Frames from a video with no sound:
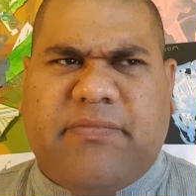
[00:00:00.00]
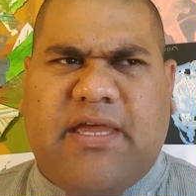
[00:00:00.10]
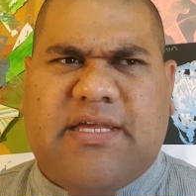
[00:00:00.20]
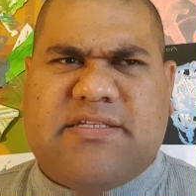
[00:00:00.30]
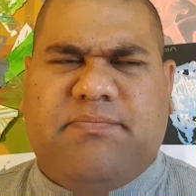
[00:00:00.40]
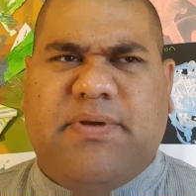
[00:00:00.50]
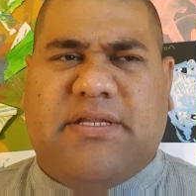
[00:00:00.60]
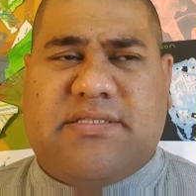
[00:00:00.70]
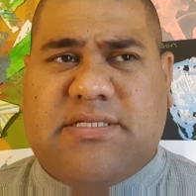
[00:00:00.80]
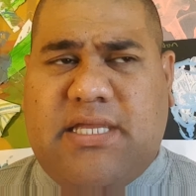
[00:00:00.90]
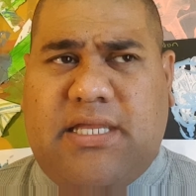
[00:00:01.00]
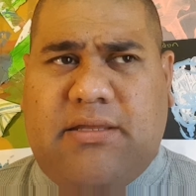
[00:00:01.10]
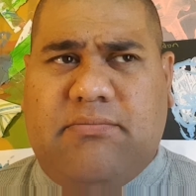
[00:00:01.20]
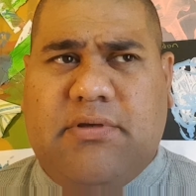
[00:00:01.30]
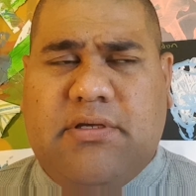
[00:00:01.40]
has a better
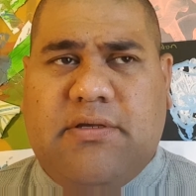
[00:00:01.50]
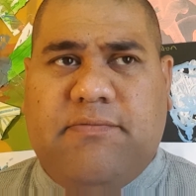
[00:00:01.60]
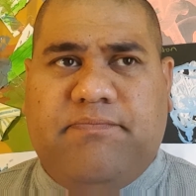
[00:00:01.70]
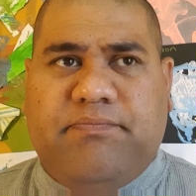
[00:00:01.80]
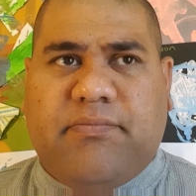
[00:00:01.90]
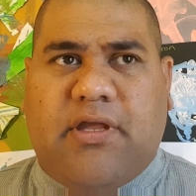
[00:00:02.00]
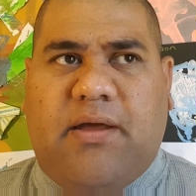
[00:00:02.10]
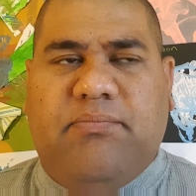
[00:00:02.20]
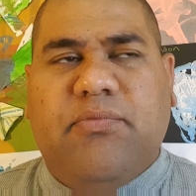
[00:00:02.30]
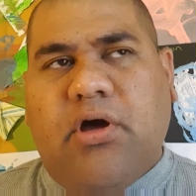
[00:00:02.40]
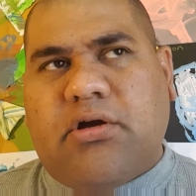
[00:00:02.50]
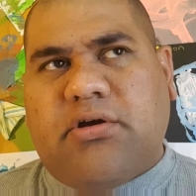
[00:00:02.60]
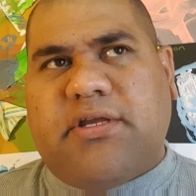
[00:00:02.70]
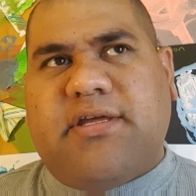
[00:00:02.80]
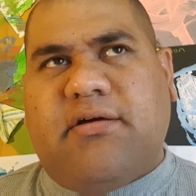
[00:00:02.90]
team. I'm not
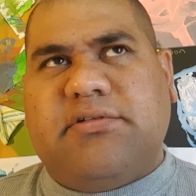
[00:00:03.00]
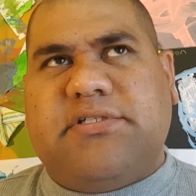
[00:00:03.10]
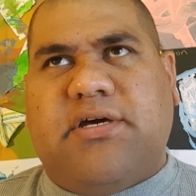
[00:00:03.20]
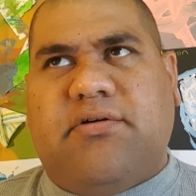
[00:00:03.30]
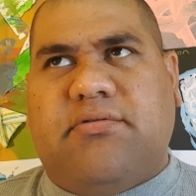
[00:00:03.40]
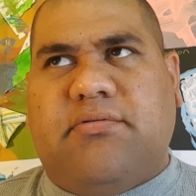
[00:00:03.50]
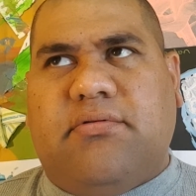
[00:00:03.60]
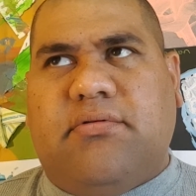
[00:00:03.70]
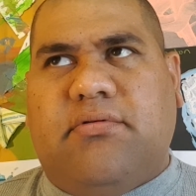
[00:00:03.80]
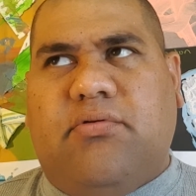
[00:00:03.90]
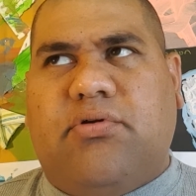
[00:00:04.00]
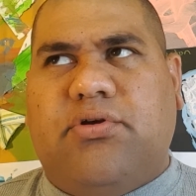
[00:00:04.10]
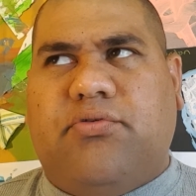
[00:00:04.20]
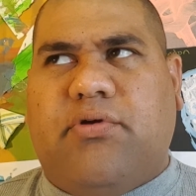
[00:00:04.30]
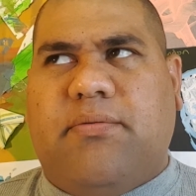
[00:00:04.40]
going to count out
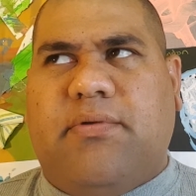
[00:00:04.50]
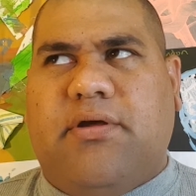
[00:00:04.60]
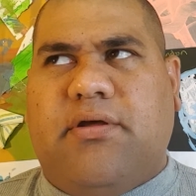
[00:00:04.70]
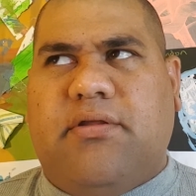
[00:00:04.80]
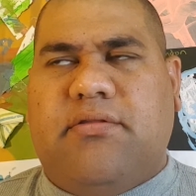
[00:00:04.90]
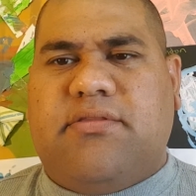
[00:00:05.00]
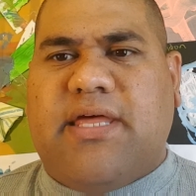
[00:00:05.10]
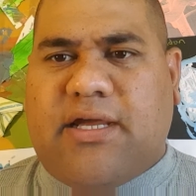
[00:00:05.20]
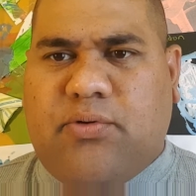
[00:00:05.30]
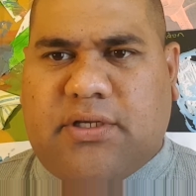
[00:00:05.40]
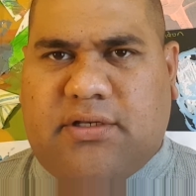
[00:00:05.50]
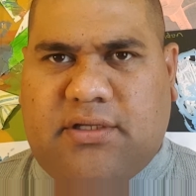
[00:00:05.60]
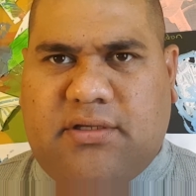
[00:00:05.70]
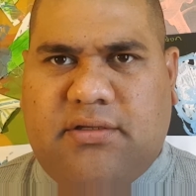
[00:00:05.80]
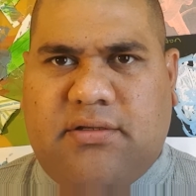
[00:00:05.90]
Auckland Grammar that quickly.